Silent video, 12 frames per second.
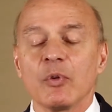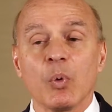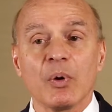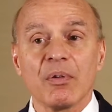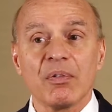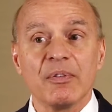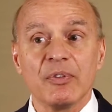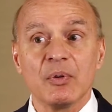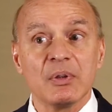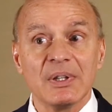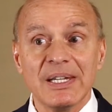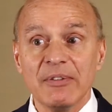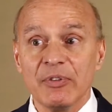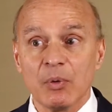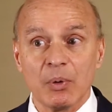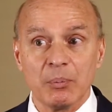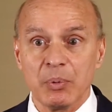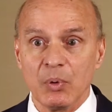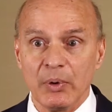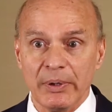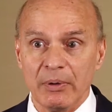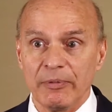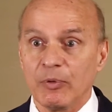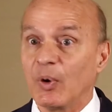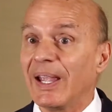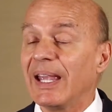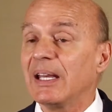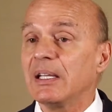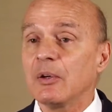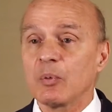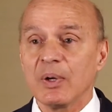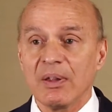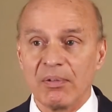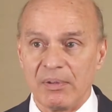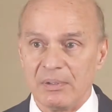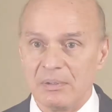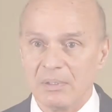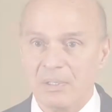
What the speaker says: Of course, if you leave your employer for any reason,